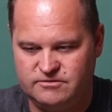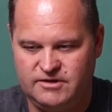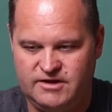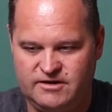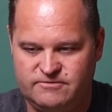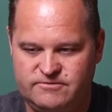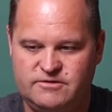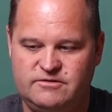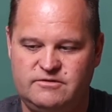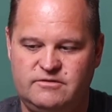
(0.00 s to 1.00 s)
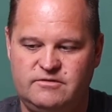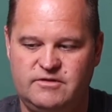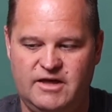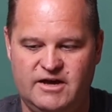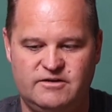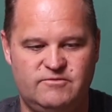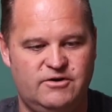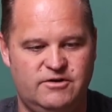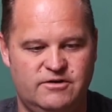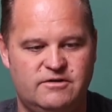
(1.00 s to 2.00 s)
left, the active
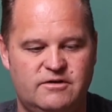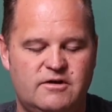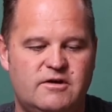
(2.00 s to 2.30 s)
area,